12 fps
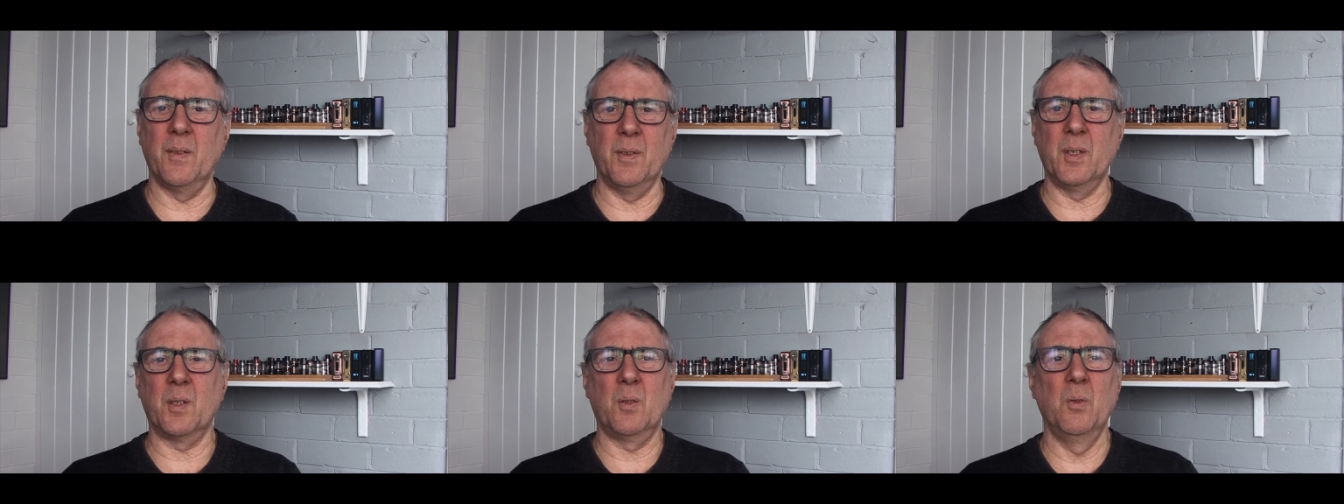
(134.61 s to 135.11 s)
They
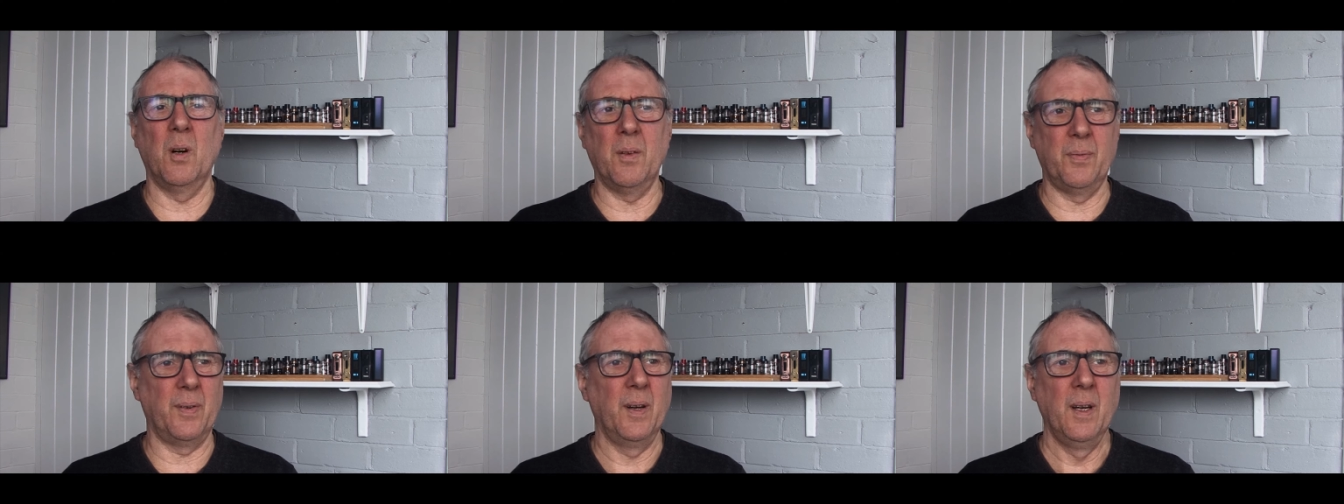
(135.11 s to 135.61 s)
just go
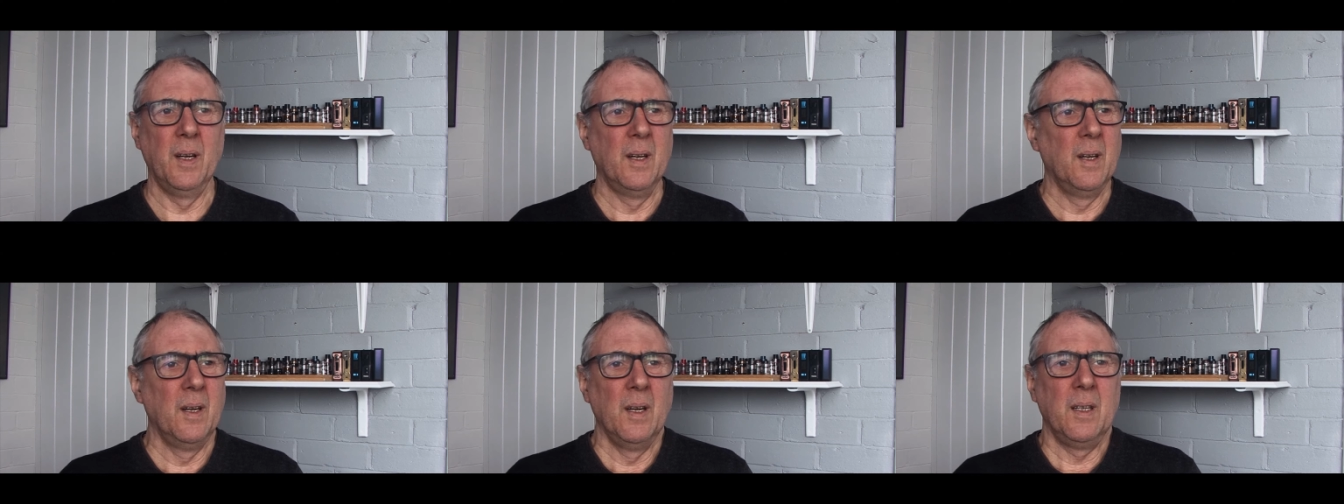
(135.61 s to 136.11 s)
off,
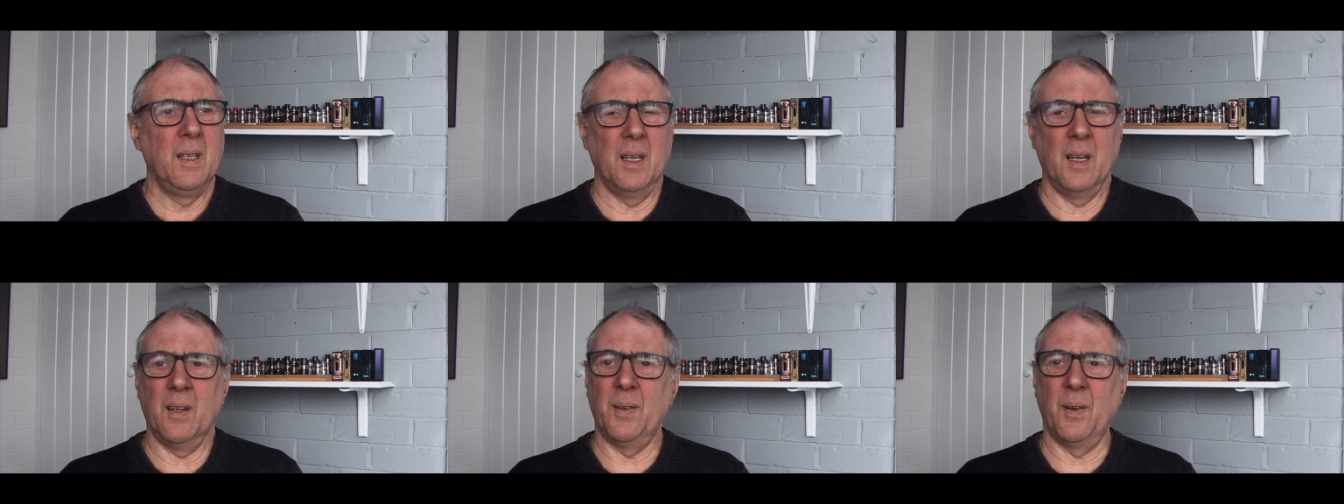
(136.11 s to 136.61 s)
you
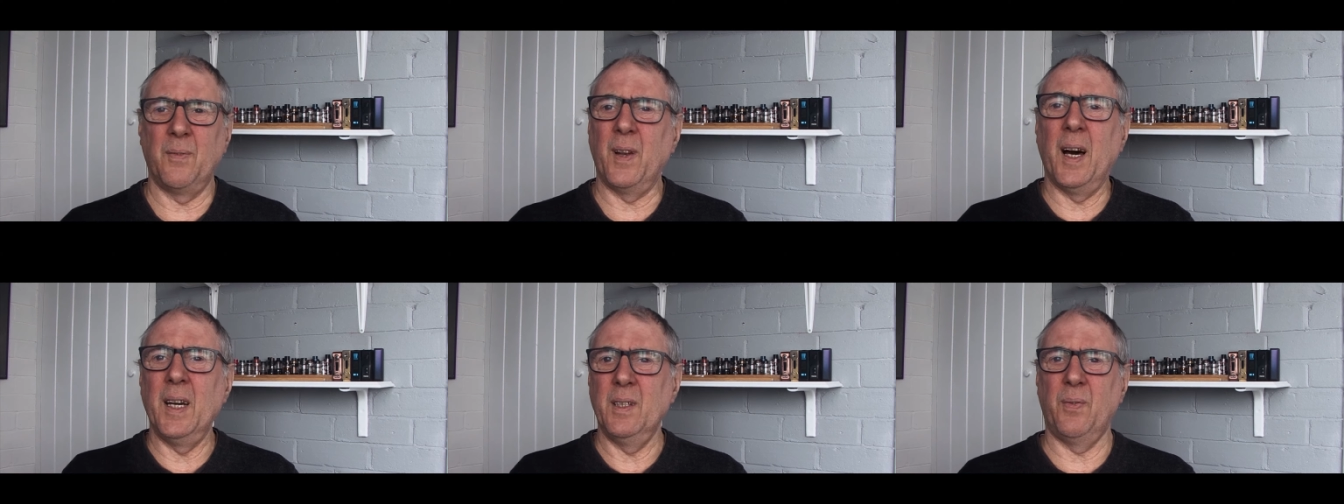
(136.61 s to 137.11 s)
know, if a
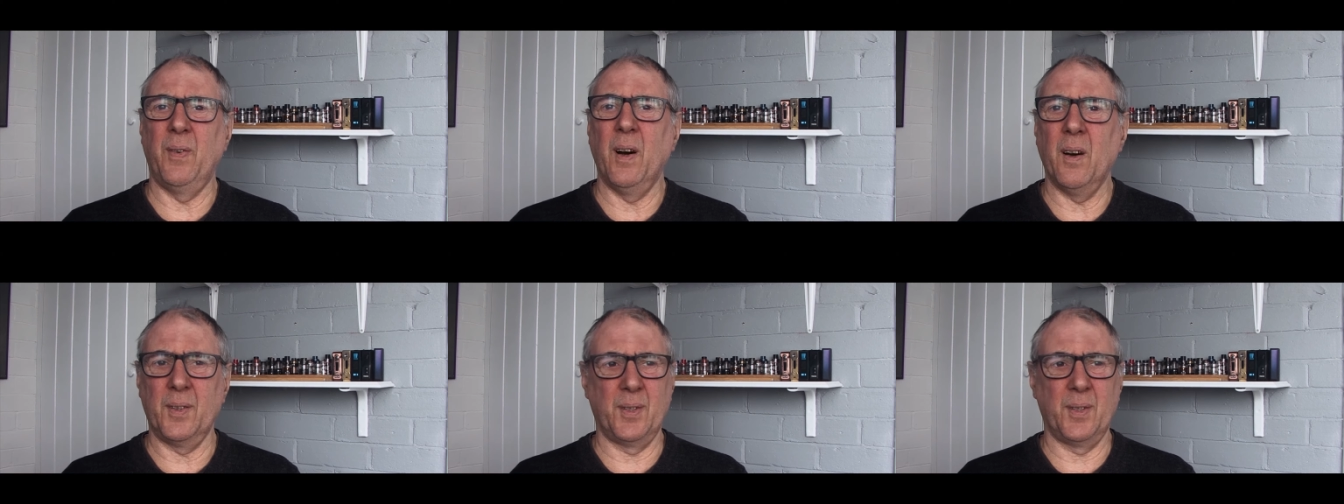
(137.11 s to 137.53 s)
fly's fart.